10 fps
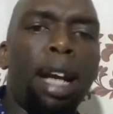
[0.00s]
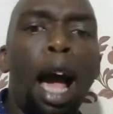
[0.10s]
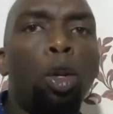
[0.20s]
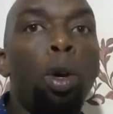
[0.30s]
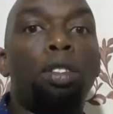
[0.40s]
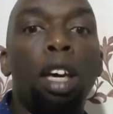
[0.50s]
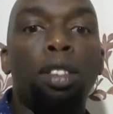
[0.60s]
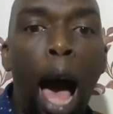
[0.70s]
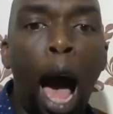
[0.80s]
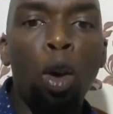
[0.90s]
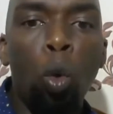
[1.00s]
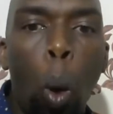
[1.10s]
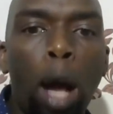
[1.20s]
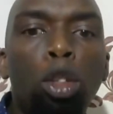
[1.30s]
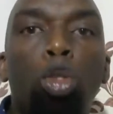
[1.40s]
that I do, he says, I
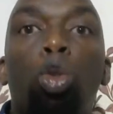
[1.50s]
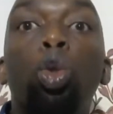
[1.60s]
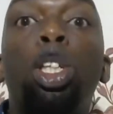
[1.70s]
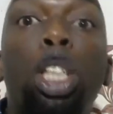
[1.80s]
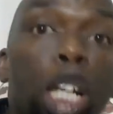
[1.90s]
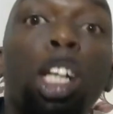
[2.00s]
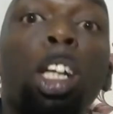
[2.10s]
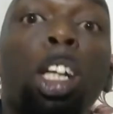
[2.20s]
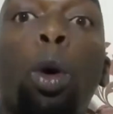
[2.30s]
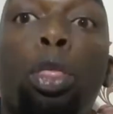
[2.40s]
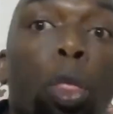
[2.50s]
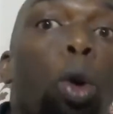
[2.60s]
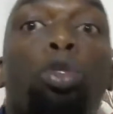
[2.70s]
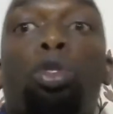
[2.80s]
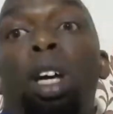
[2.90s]
want to deal with
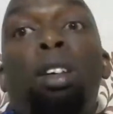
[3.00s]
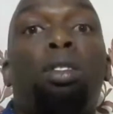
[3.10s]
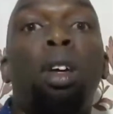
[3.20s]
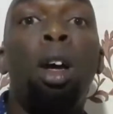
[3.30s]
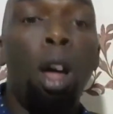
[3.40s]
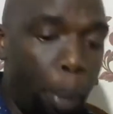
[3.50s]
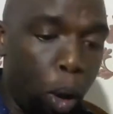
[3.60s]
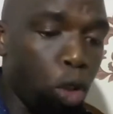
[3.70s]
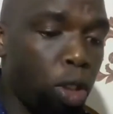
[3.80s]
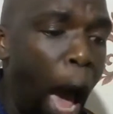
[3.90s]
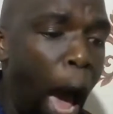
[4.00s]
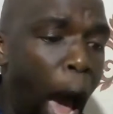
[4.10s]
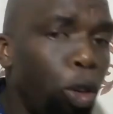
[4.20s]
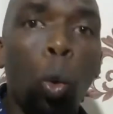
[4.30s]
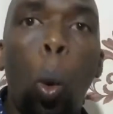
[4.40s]
those things because I
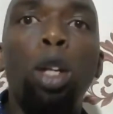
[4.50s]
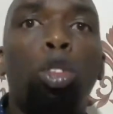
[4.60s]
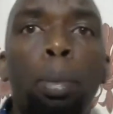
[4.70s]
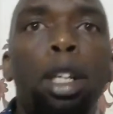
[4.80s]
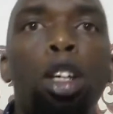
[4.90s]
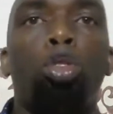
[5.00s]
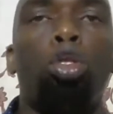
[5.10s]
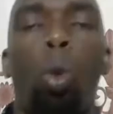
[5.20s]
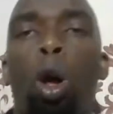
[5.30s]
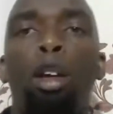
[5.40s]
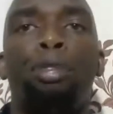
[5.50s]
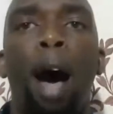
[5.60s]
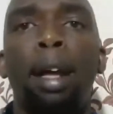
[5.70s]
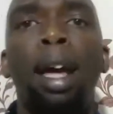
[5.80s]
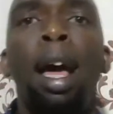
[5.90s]
do not want to be
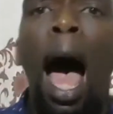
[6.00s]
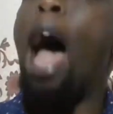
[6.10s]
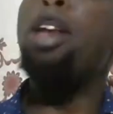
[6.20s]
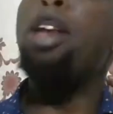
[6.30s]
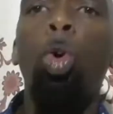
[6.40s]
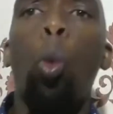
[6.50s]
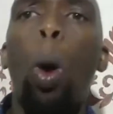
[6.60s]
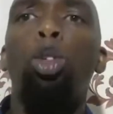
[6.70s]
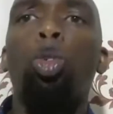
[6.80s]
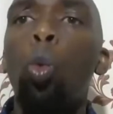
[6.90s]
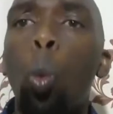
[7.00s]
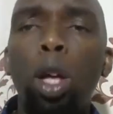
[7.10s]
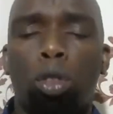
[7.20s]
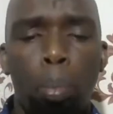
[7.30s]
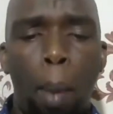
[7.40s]
disqualified. I do not want to
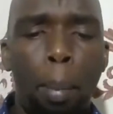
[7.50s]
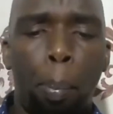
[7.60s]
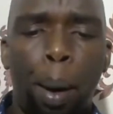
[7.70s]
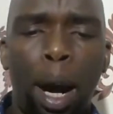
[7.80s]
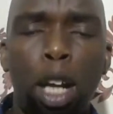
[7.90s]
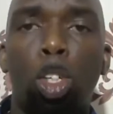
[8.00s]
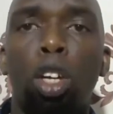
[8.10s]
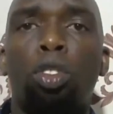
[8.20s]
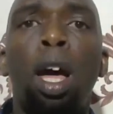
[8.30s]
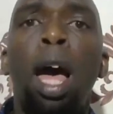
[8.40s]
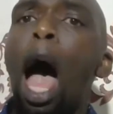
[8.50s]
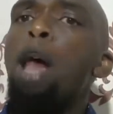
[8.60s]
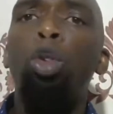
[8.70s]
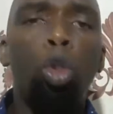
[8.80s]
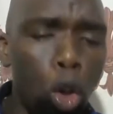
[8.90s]
waste my branches. I
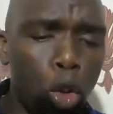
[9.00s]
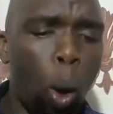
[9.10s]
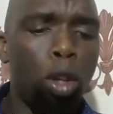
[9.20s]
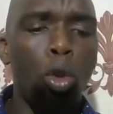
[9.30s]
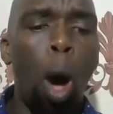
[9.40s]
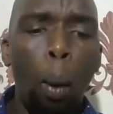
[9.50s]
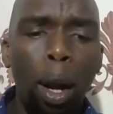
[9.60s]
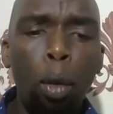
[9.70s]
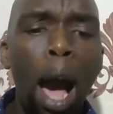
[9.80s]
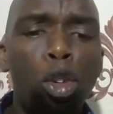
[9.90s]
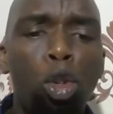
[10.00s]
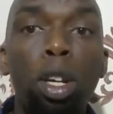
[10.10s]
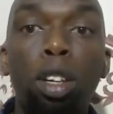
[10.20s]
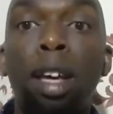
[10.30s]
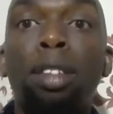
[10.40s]
do not want. So what do?
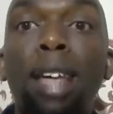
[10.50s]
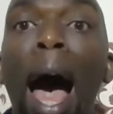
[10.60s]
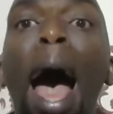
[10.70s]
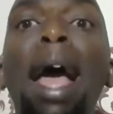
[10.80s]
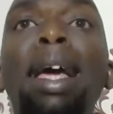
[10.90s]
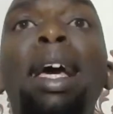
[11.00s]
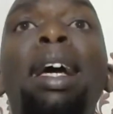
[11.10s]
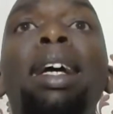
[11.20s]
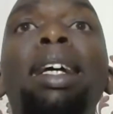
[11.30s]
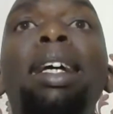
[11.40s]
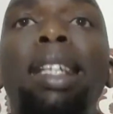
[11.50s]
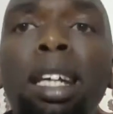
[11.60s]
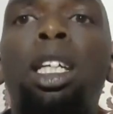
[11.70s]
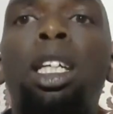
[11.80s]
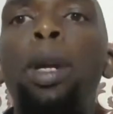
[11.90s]
He says, I
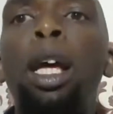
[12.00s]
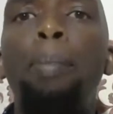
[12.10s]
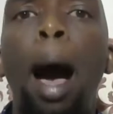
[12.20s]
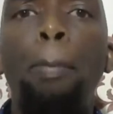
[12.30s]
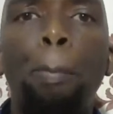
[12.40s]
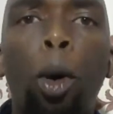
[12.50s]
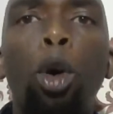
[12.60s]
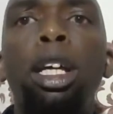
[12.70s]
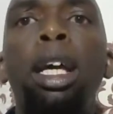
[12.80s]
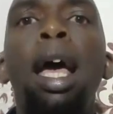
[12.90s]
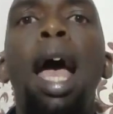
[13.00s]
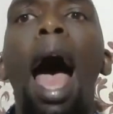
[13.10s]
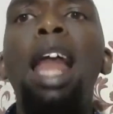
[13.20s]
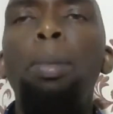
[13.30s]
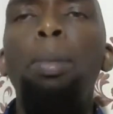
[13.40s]
discipline my body
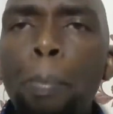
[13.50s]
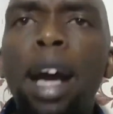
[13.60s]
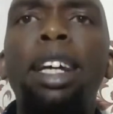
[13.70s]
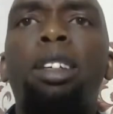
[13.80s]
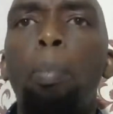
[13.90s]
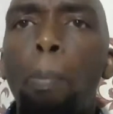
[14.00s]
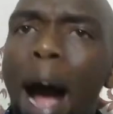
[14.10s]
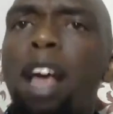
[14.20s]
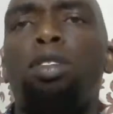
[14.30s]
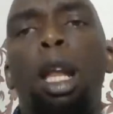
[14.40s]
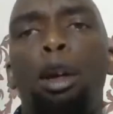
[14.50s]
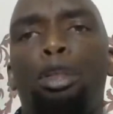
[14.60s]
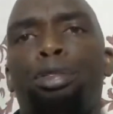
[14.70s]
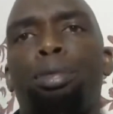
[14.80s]
and make it my slave.